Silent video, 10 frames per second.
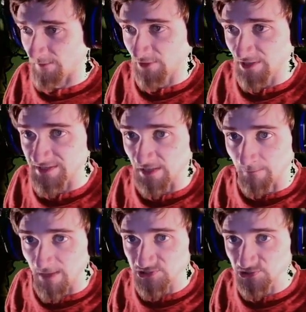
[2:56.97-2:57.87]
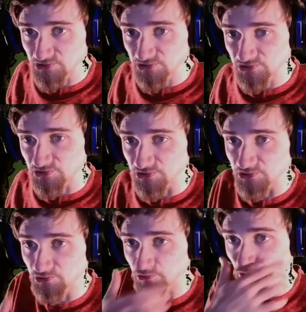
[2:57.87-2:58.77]
and we're gonna tell muscles to
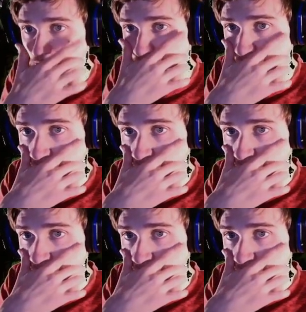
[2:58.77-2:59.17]
do